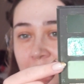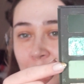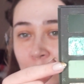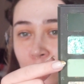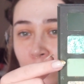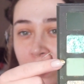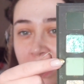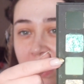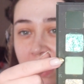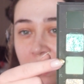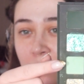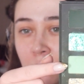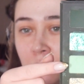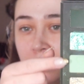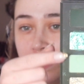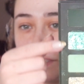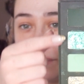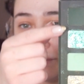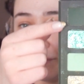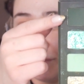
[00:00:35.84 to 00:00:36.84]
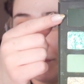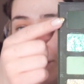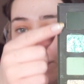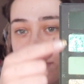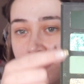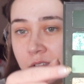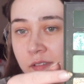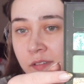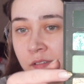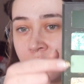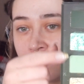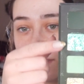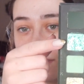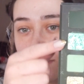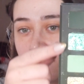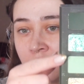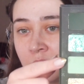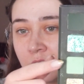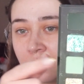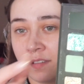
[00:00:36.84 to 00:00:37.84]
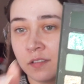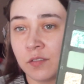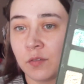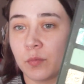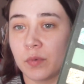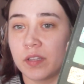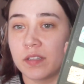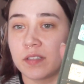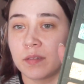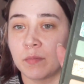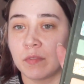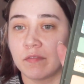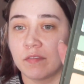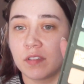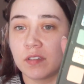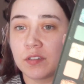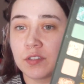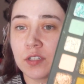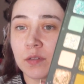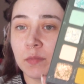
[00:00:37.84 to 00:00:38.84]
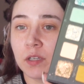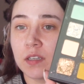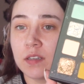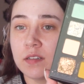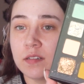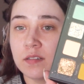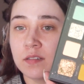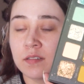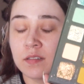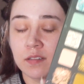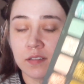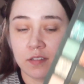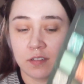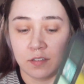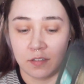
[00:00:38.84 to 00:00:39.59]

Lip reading: greeny blues with some of the shimmers.